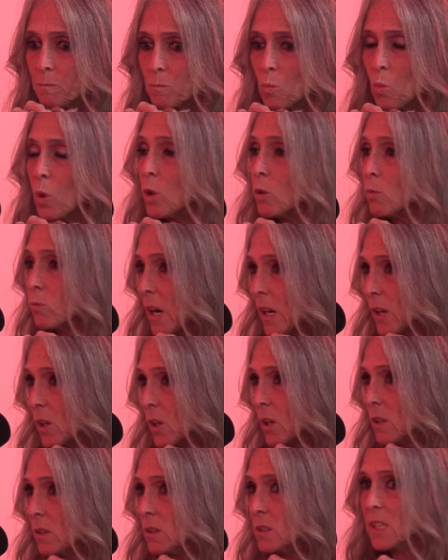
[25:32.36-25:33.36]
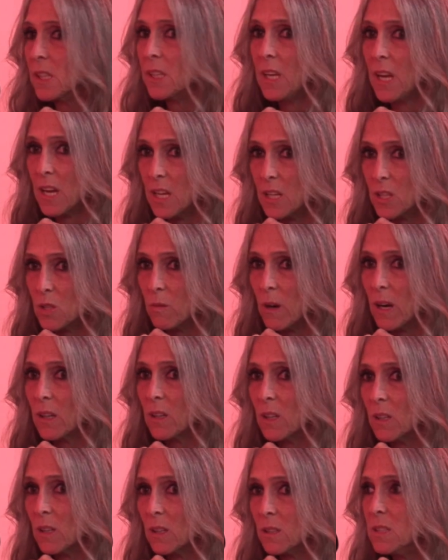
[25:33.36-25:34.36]
world records and Guinness
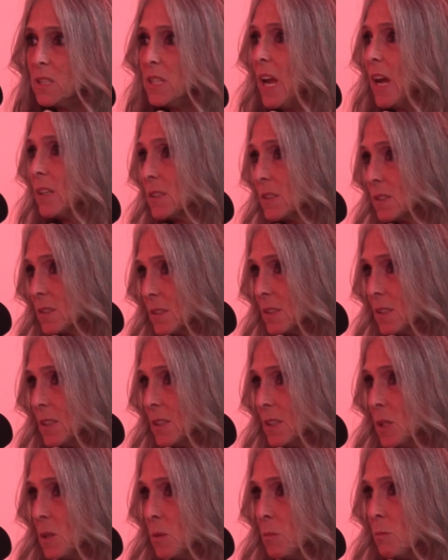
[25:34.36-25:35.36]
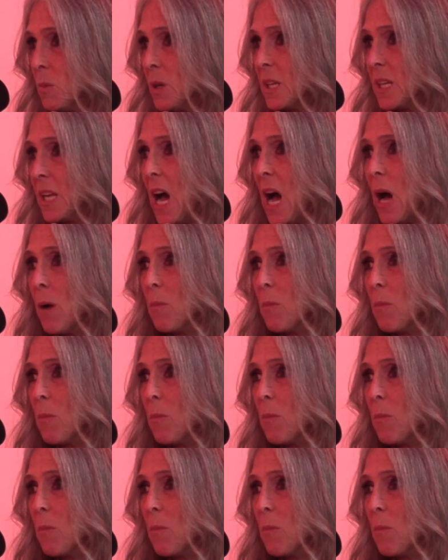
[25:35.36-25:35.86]
records? Yes. But